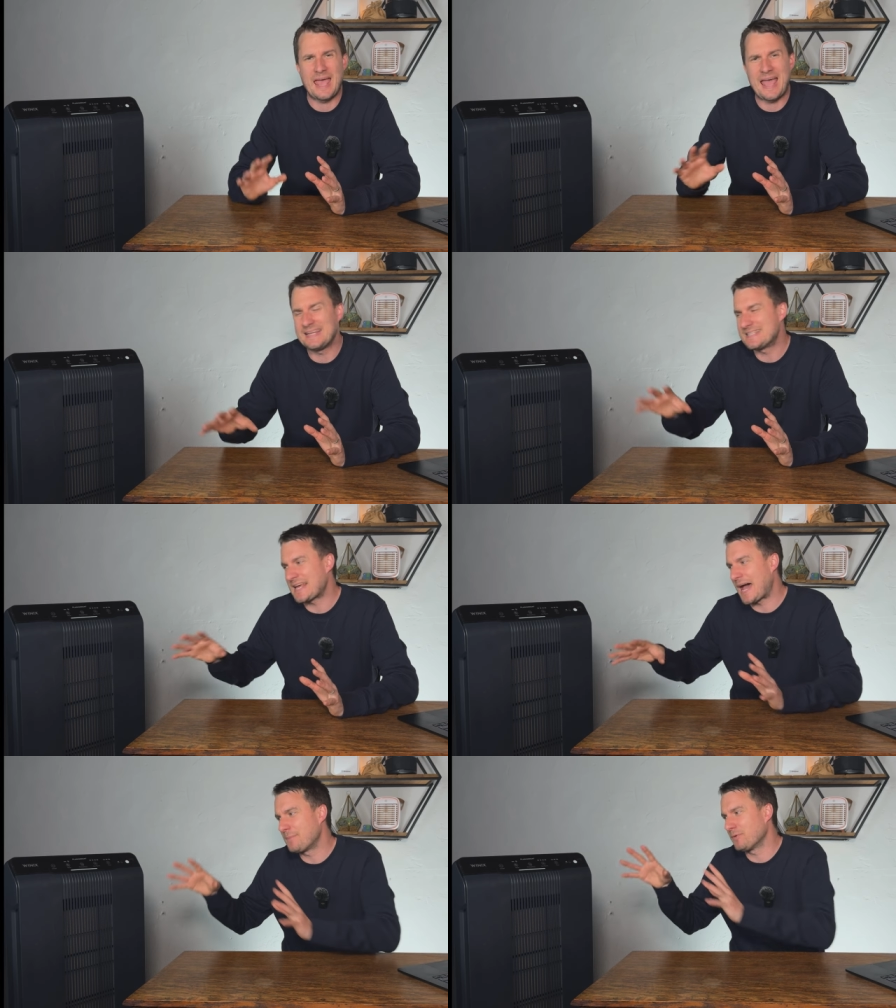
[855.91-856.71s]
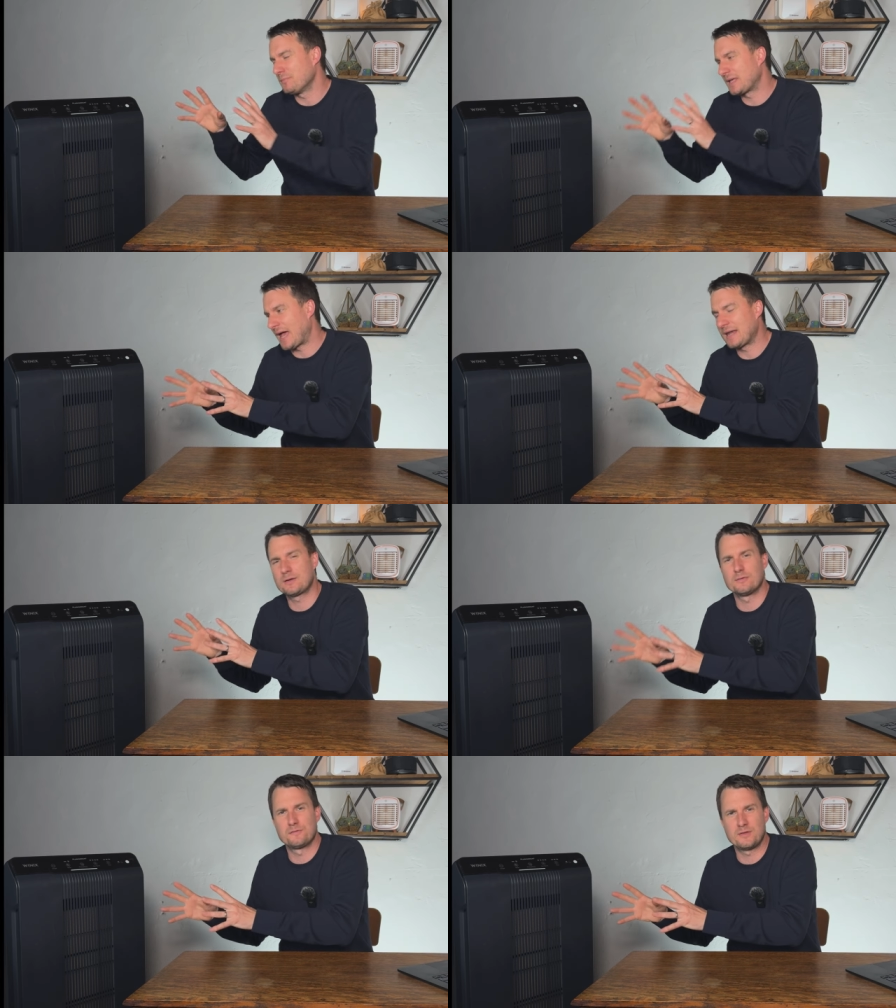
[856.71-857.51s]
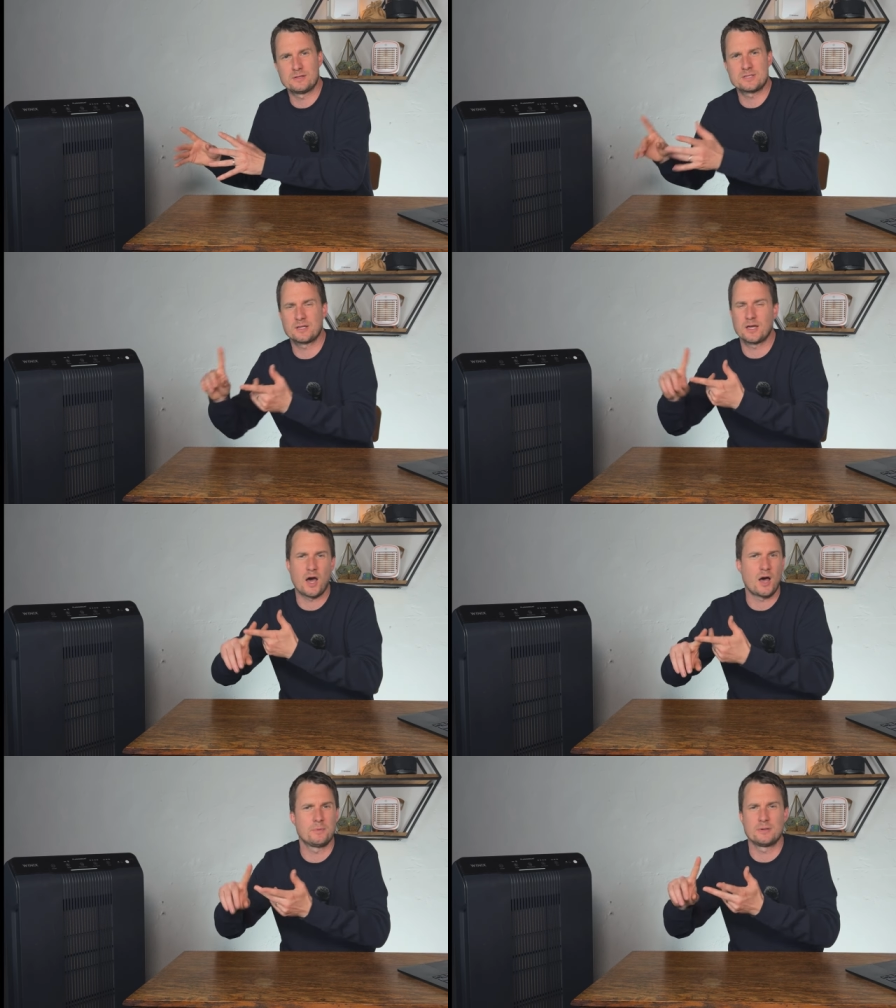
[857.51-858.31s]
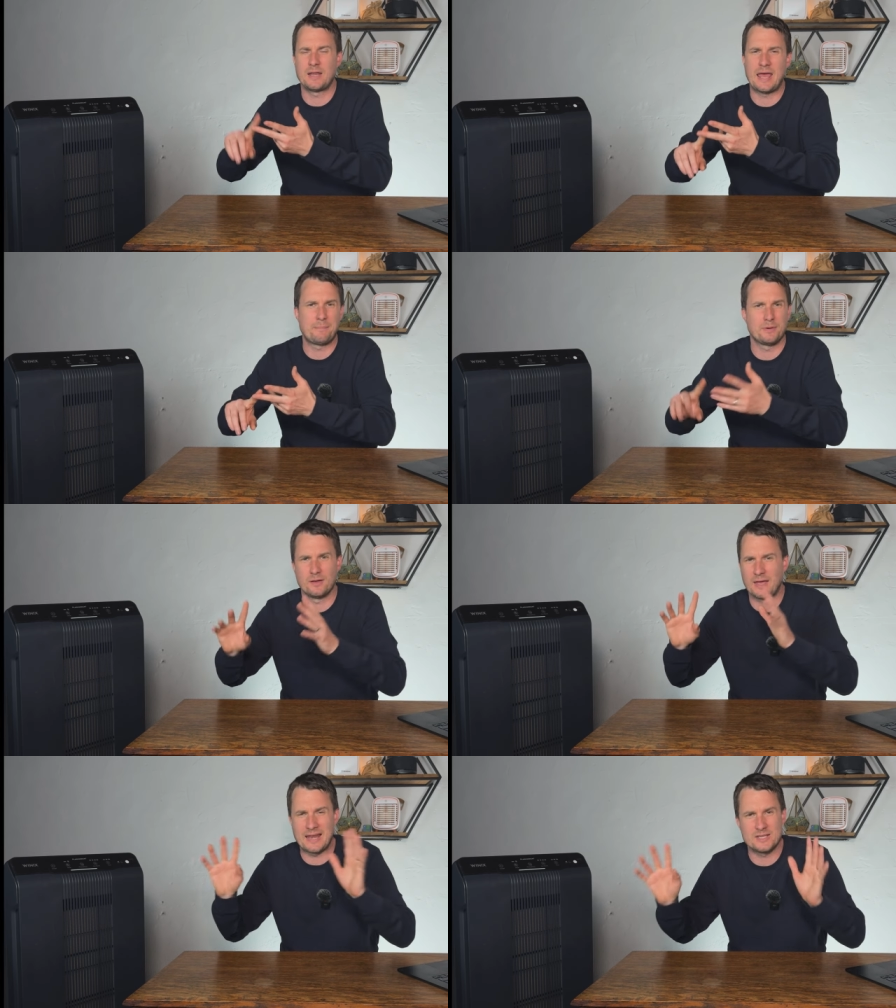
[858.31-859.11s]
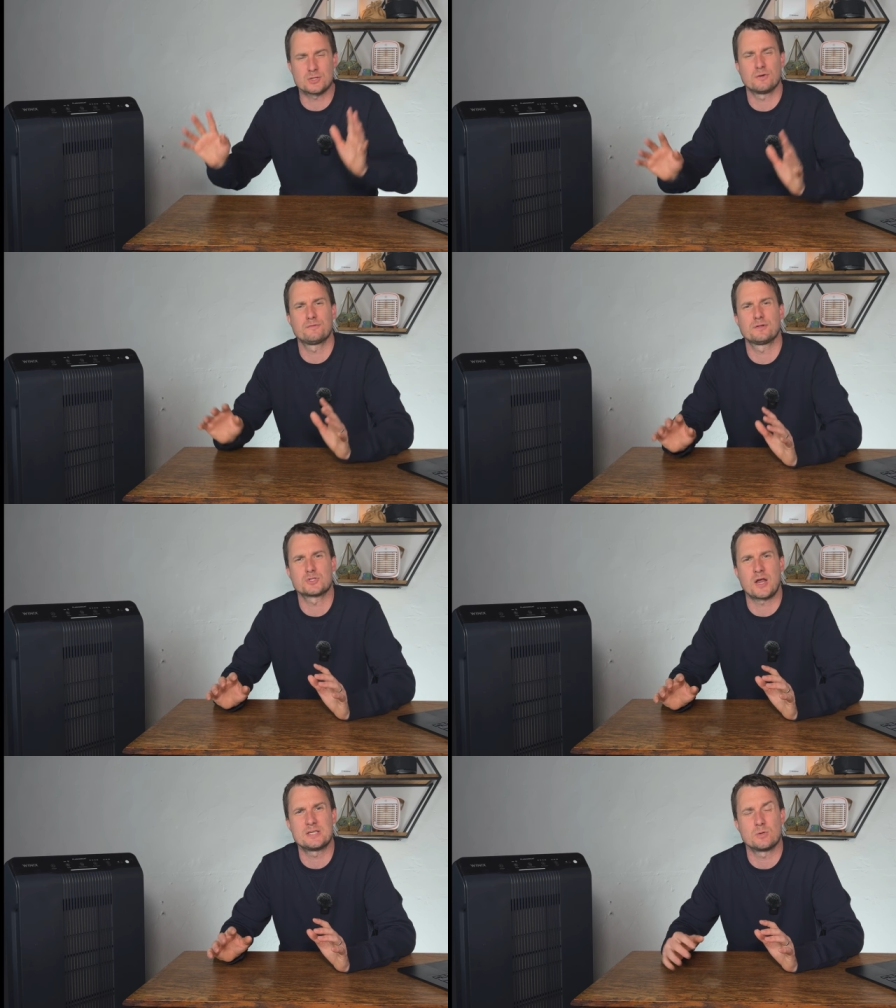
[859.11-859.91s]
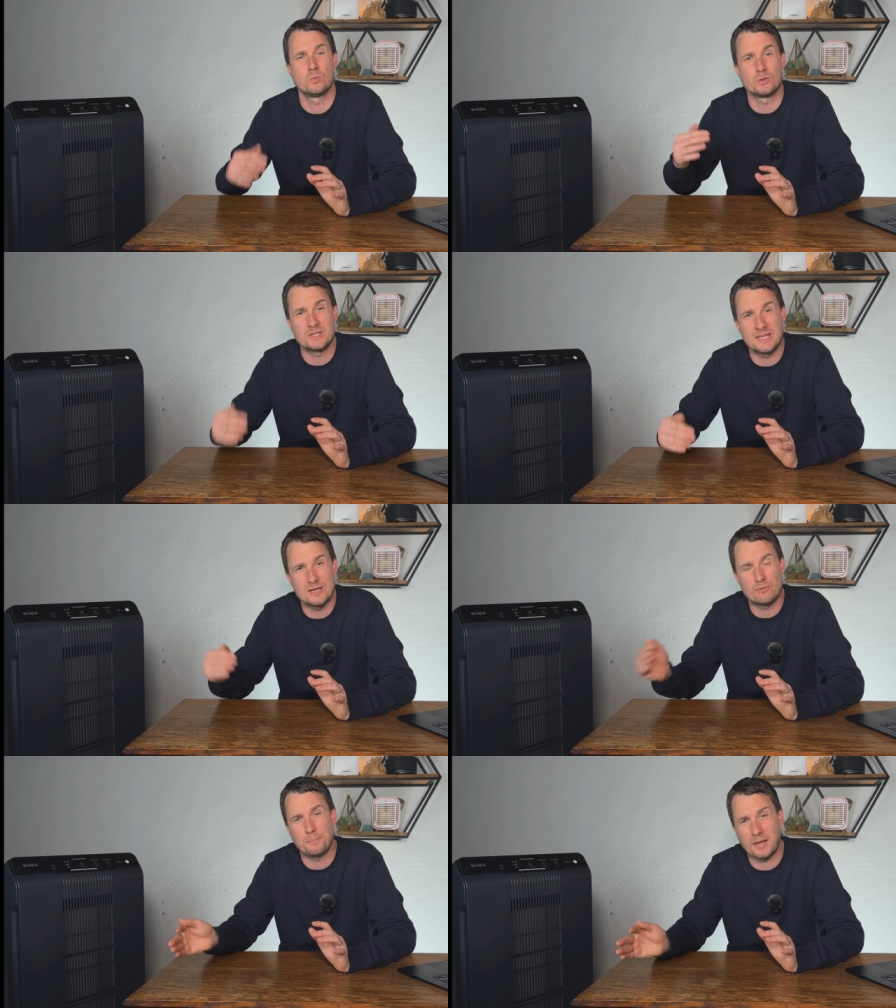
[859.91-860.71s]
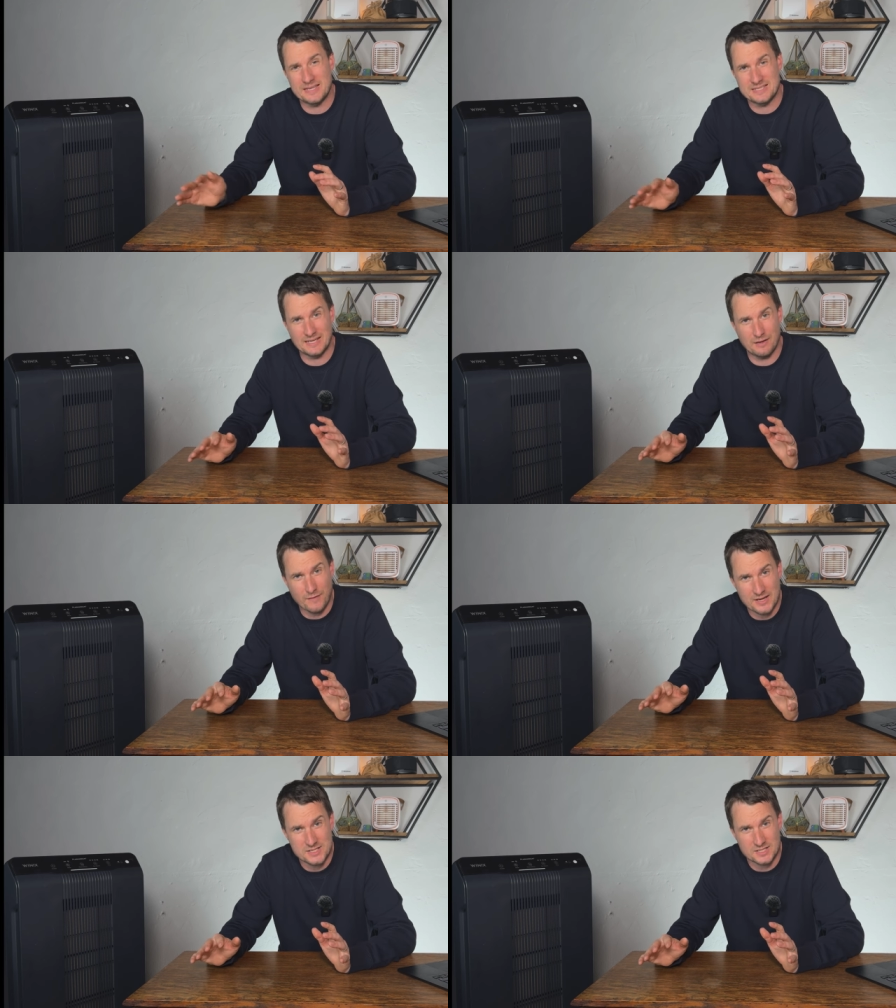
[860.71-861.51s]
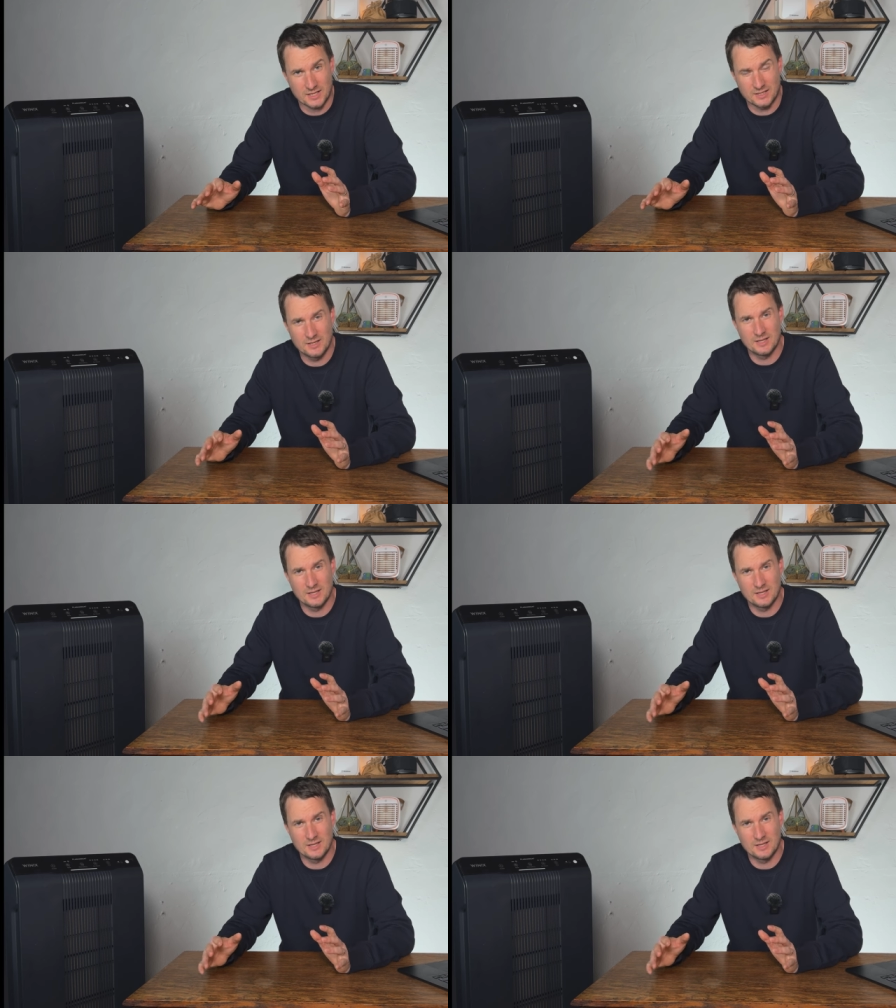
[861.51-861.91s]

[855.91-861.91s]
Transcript: Any type of mechanical filter, carbon, HEPA, any sort of filtration will need replacing eventually.